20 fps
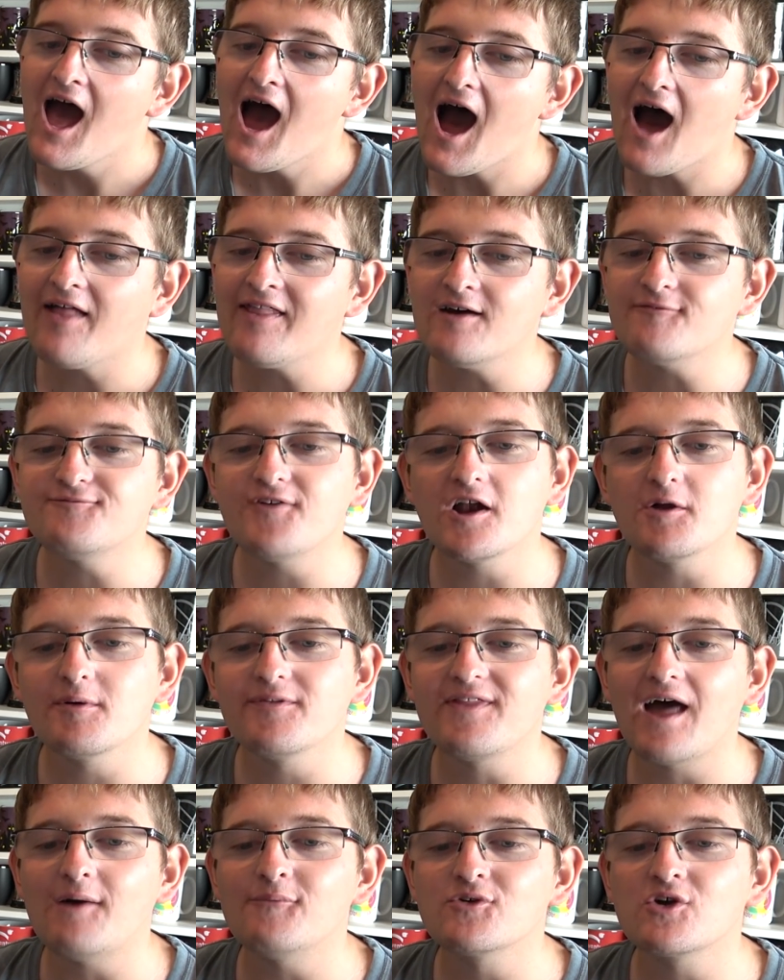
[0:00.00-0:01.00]
And then
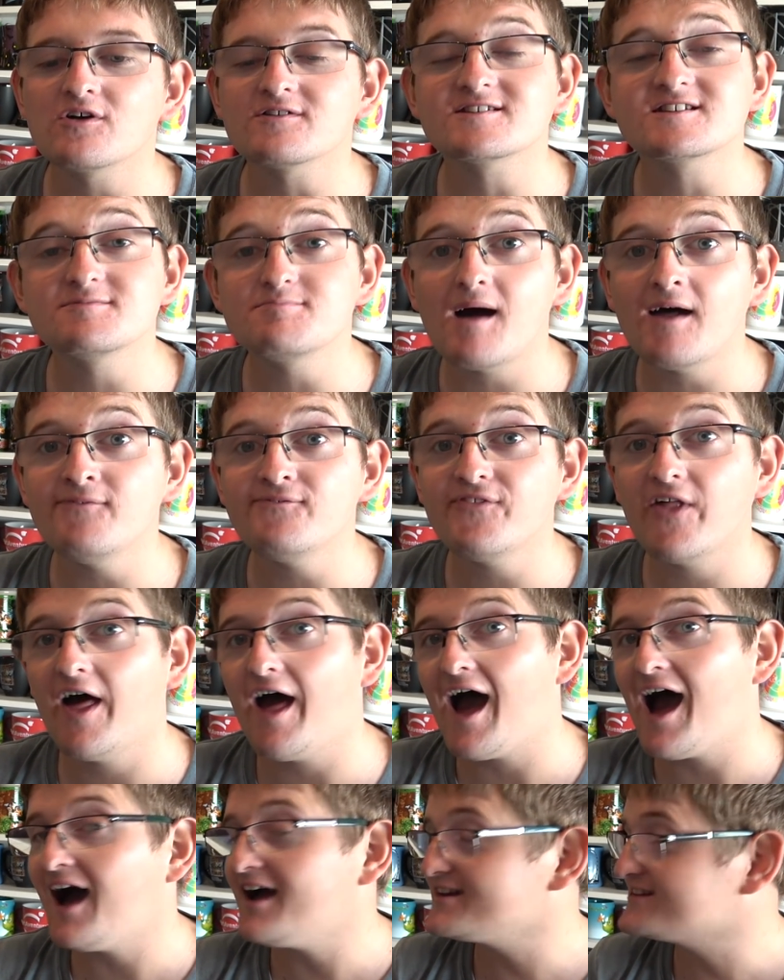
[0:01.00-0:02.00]
following that, we've got
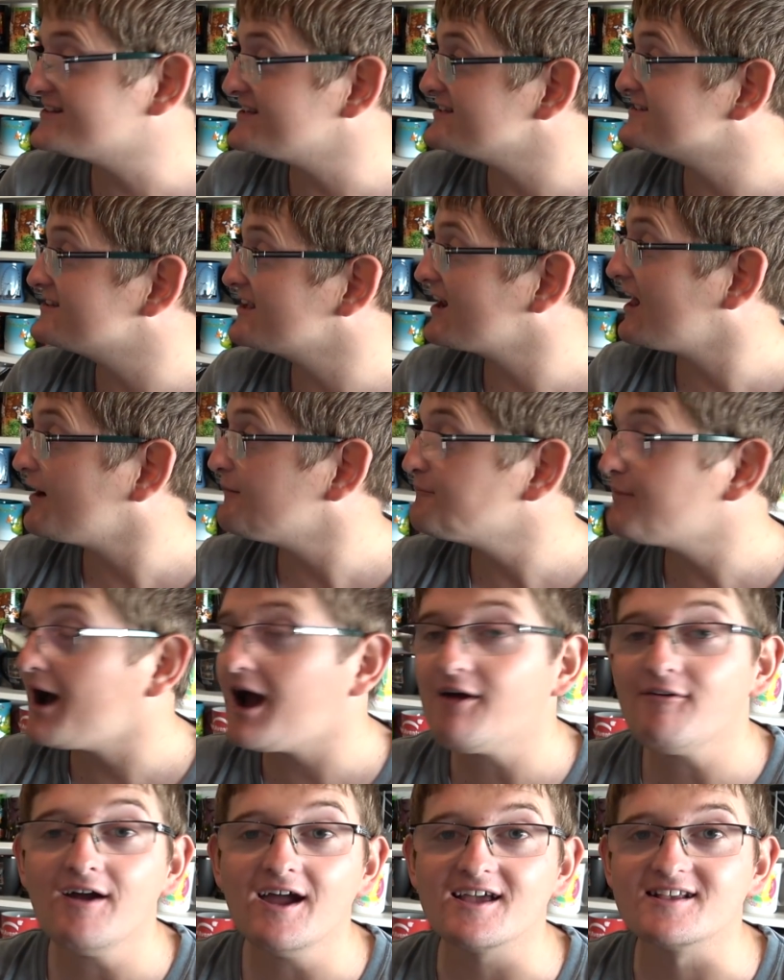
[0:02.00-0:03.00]
Samantha at Disneyland
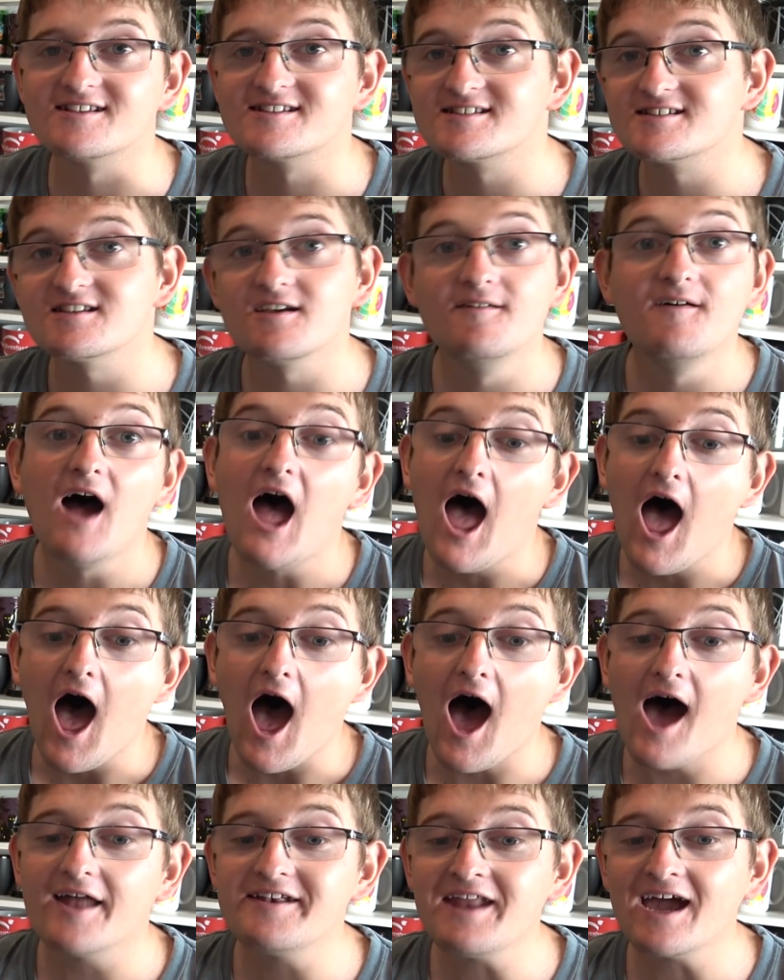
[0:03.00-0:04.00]
Paris.
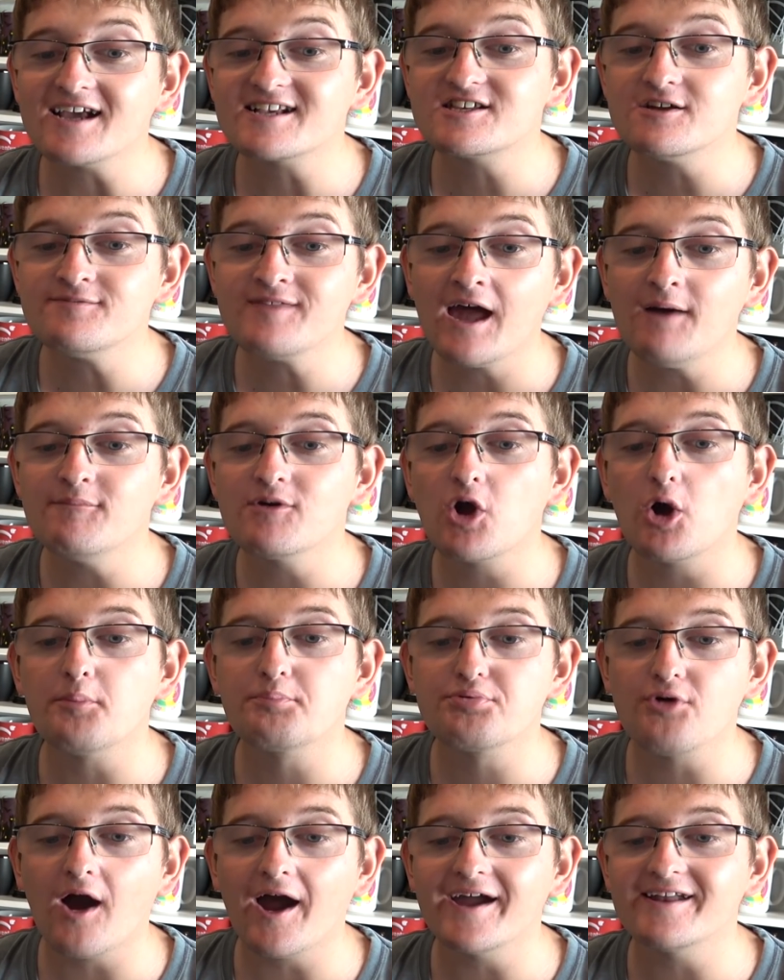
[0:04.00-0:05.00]
Next up then, we've got
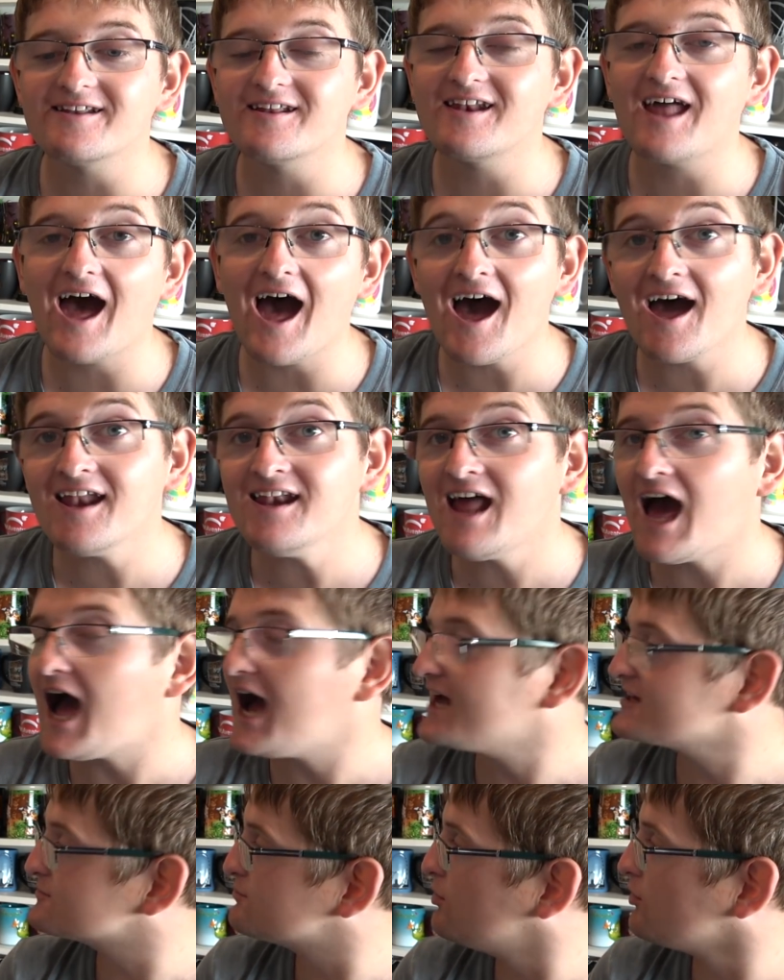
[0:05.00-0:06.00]
Brian and Anne
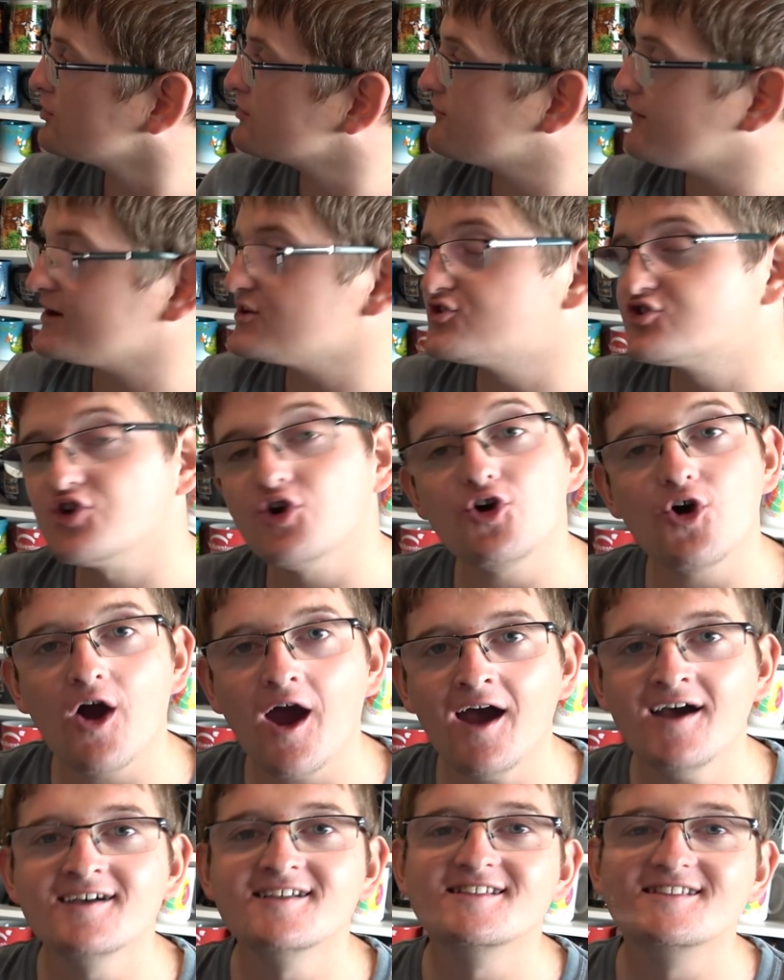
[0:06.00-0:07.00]
at
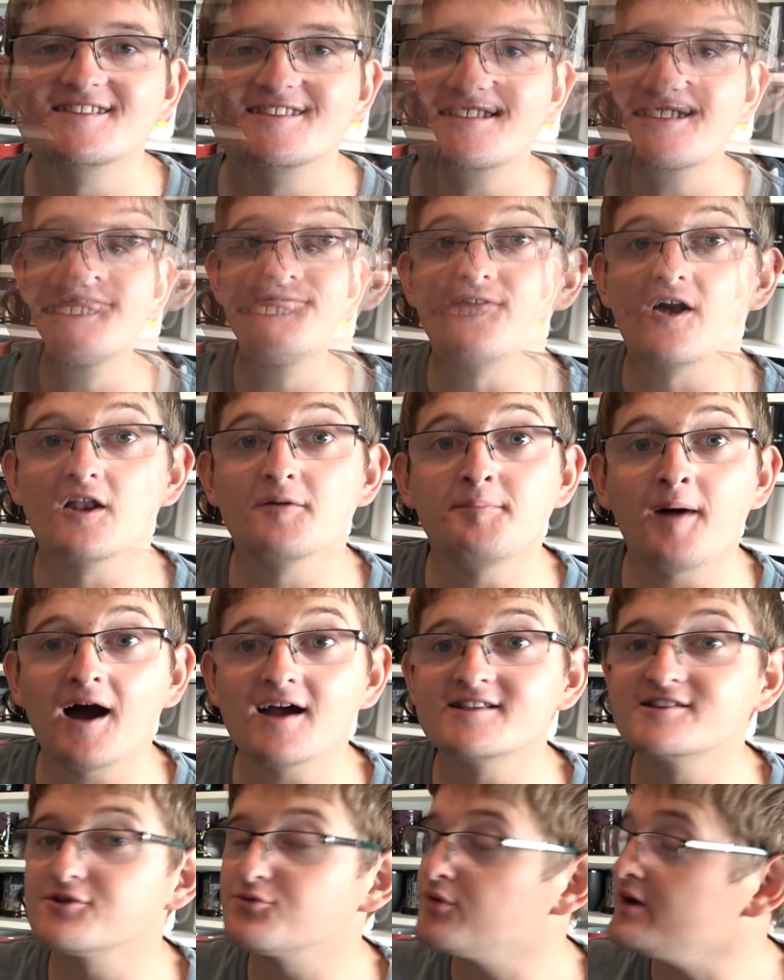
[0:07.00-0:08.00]
PortAventura. Followed
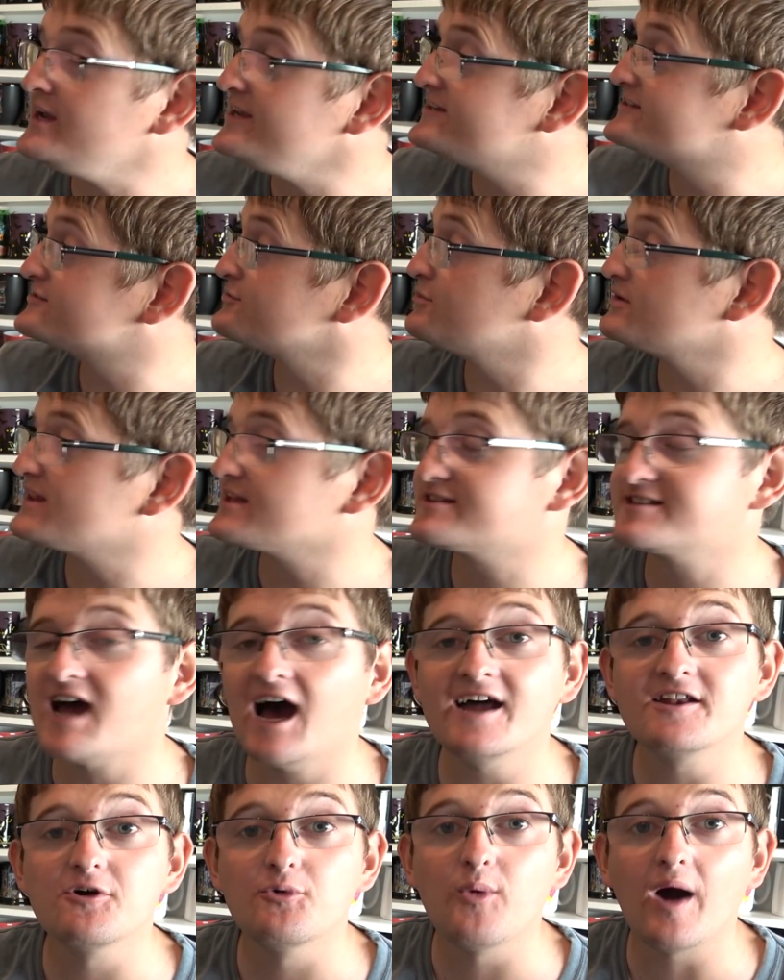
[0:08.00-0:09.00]
by Therese with a
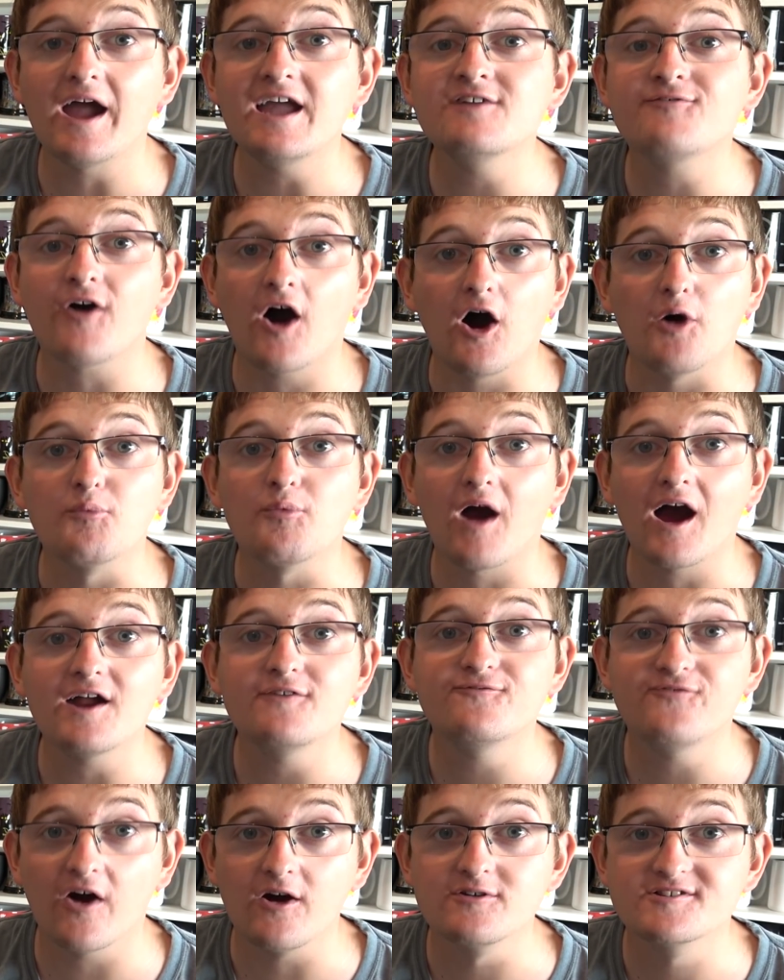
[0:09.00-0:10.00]
tidal wave
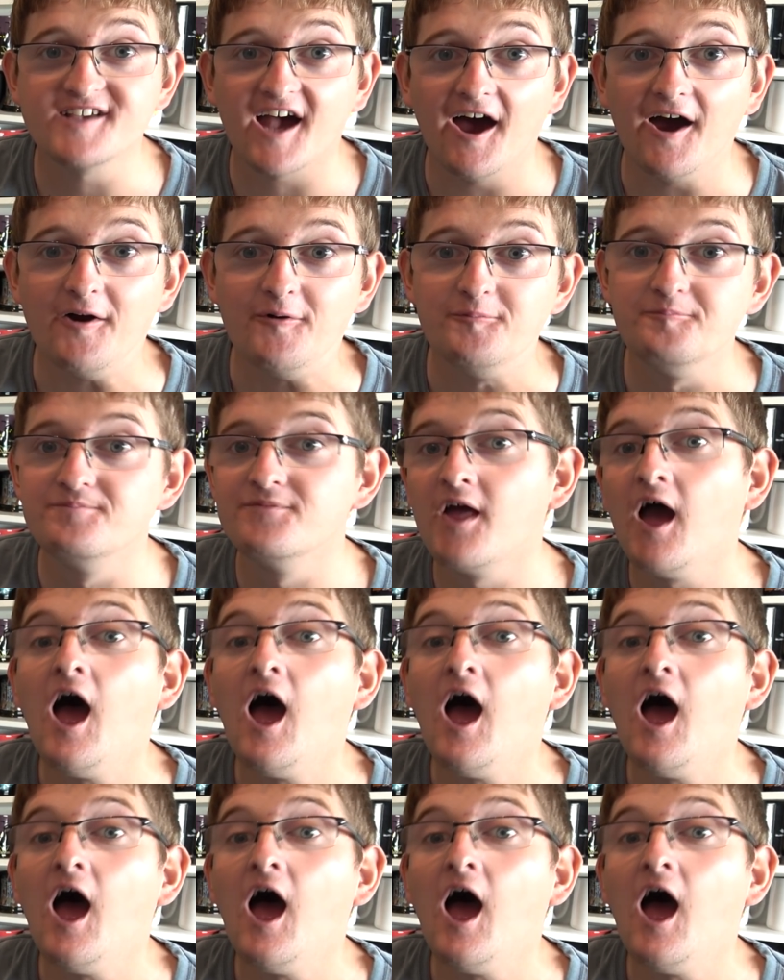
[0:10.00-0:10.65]
on-ride photo.